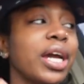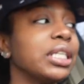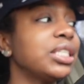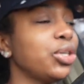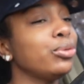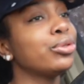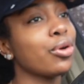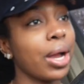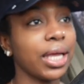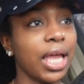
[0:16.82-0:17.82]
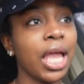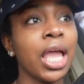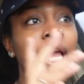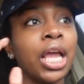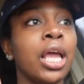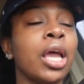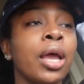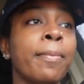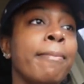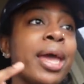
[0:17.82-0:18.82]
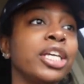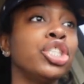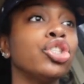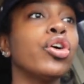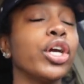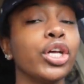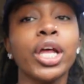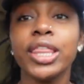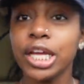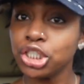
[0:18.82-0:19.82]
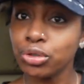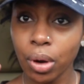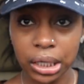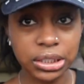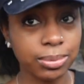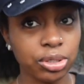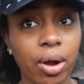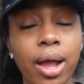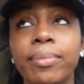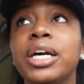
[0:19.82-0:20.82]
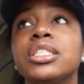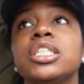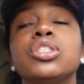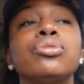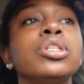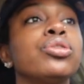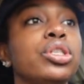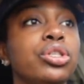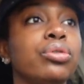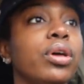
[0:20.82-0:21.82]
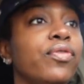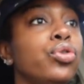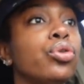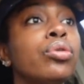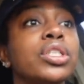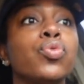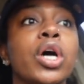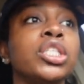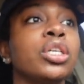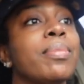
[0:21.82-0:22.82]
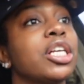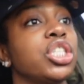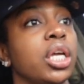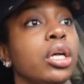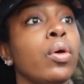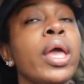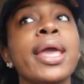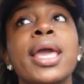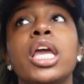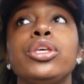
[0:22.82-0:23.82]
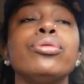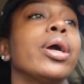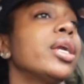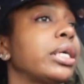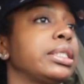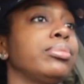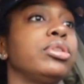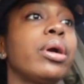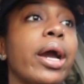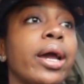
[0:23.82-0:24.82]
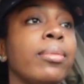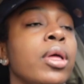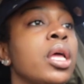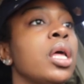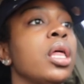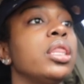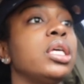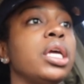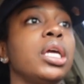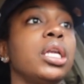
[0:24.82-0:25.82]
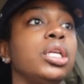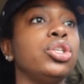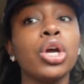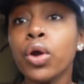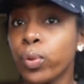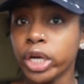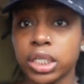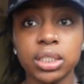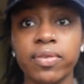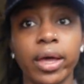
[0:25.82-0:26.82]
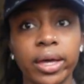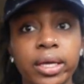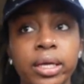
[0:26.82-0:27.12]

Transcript: i continue talking make sure that you are subscribed because in 2022 if you is watching my channel and you are not subscribed then you're weird as fuck